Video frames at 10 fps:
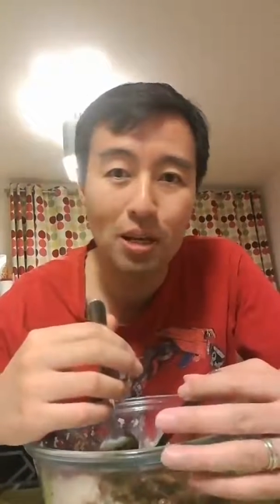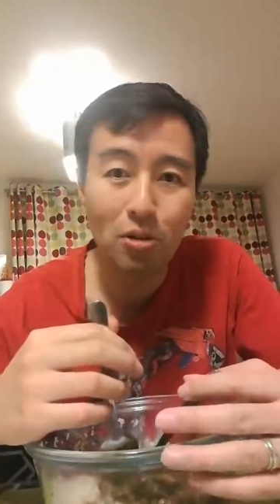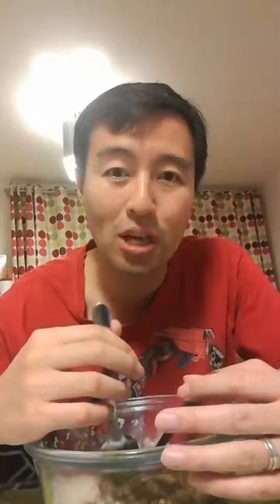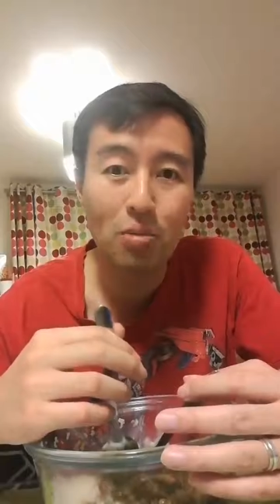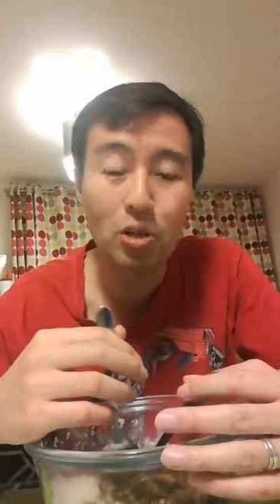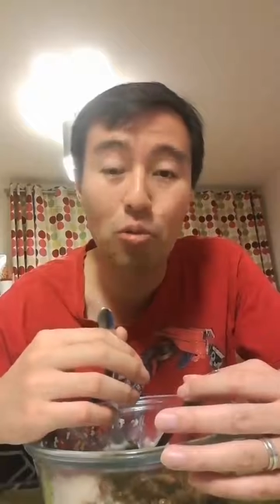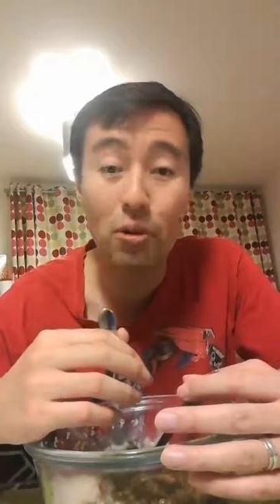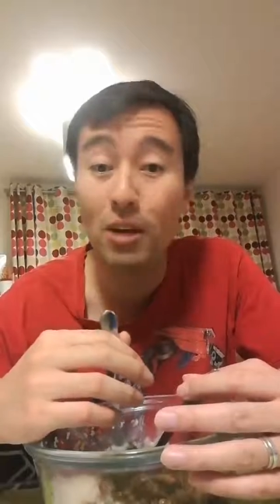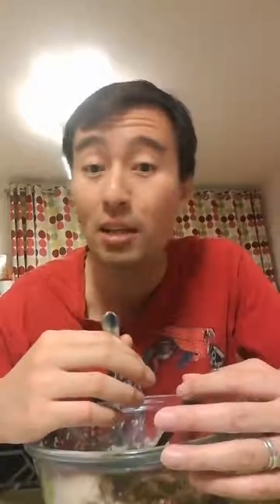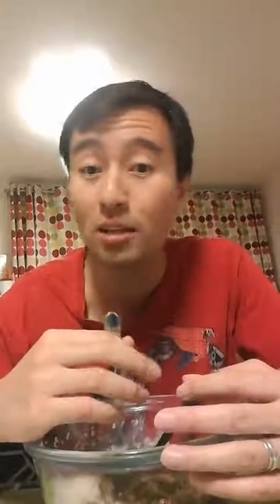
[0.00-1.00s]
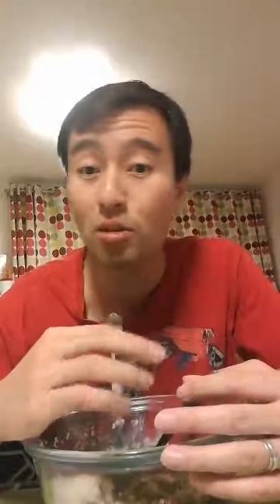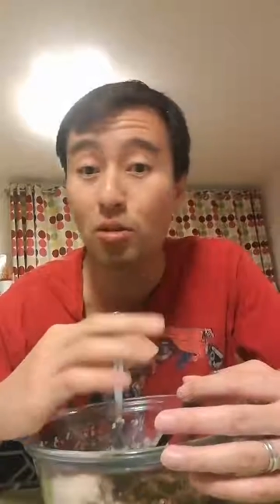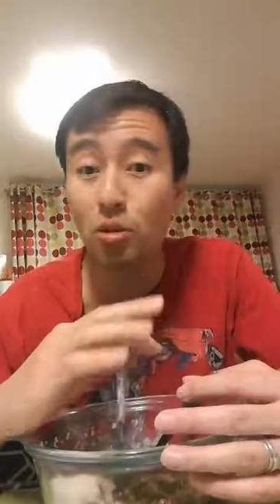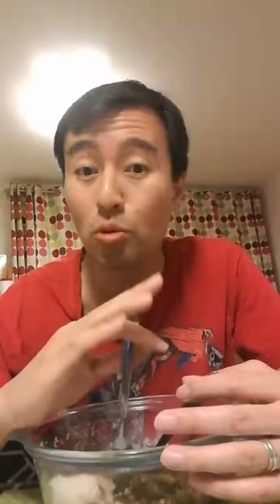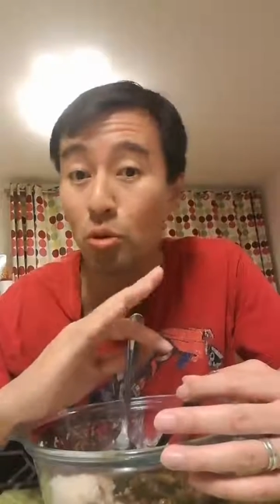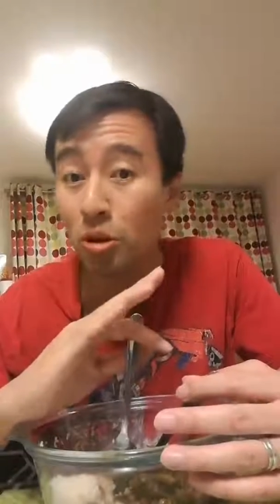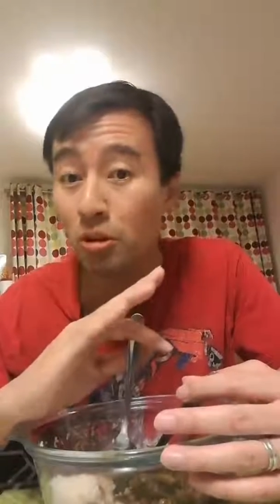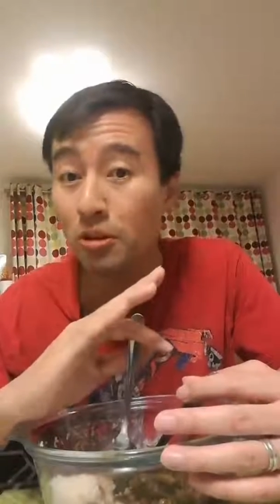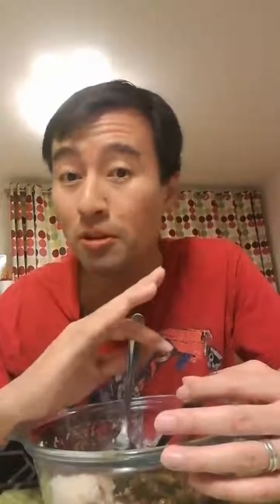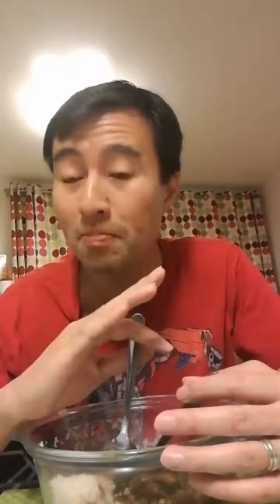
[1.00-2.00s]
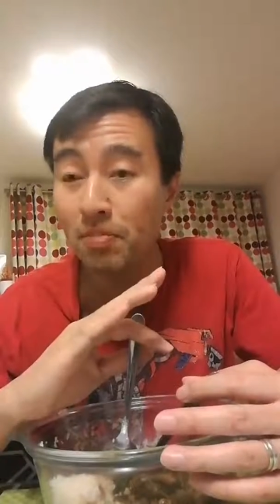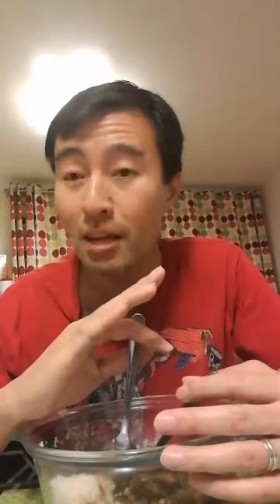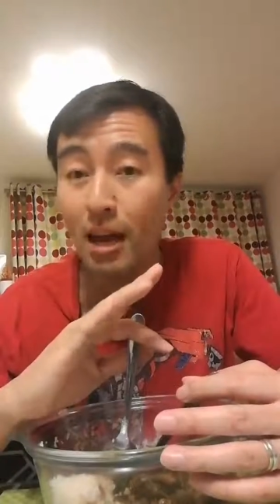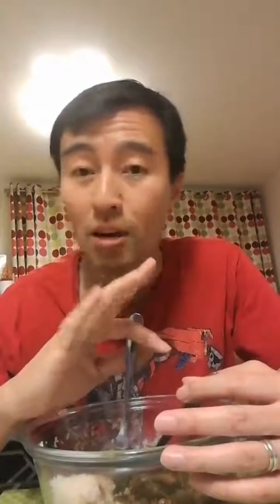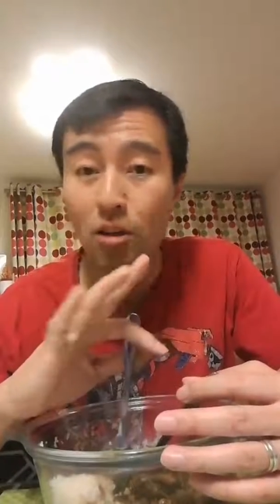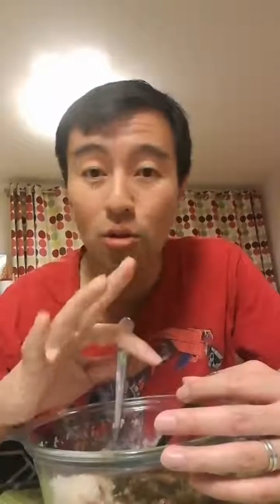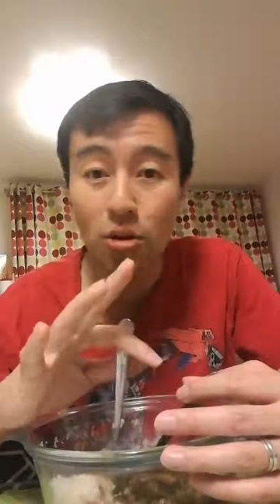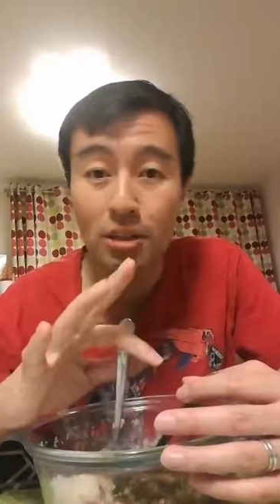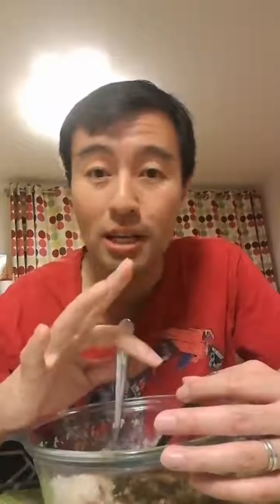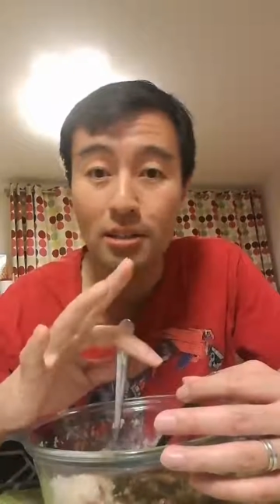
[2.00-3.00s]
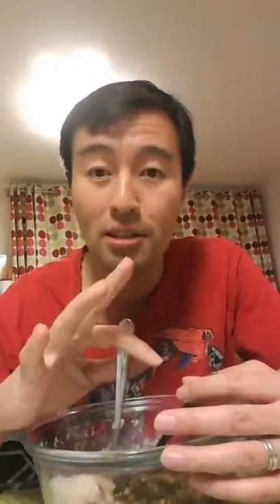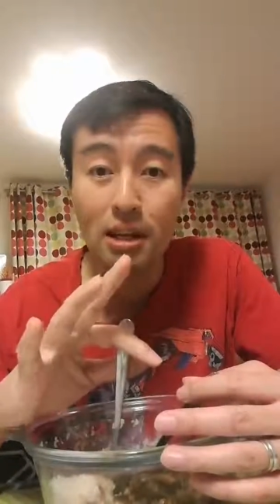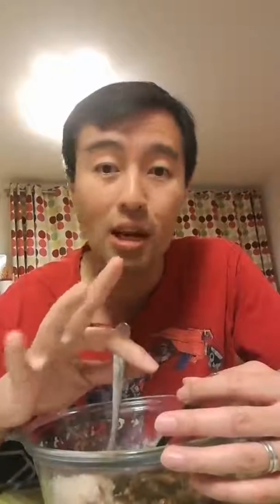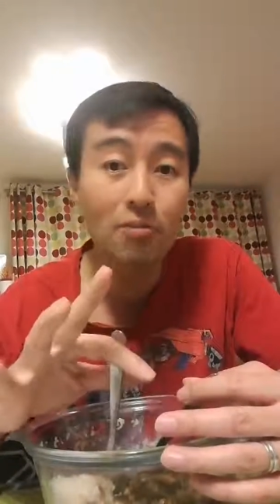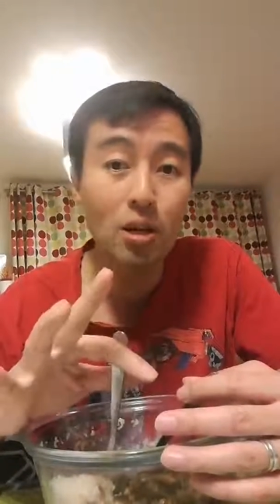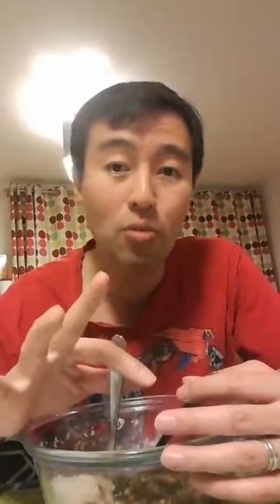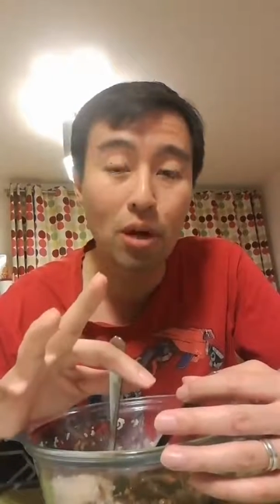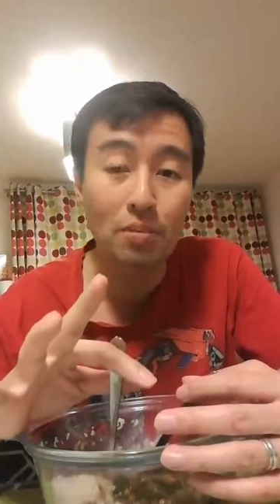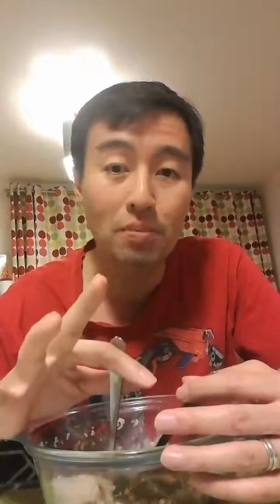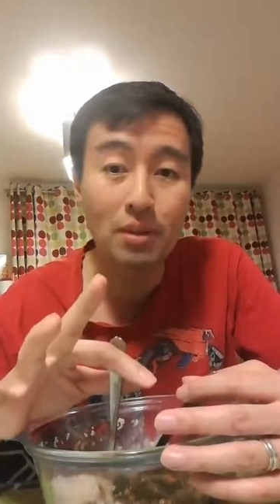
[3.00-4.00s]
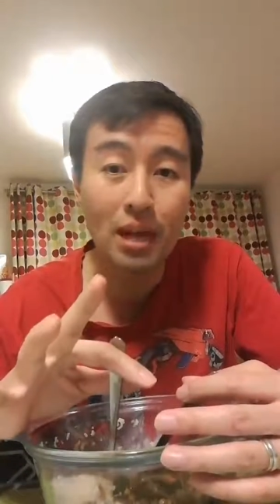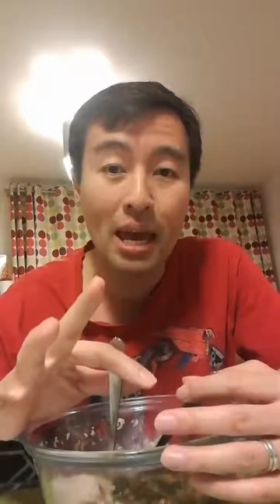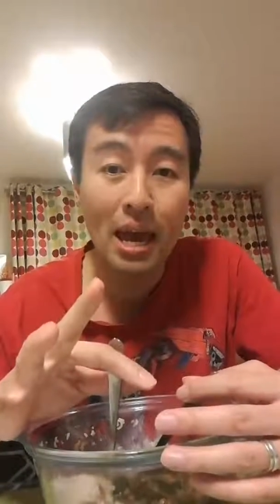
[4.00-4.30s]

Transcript: He was able to reveal it to the rulers and authorities in the heavenly realms.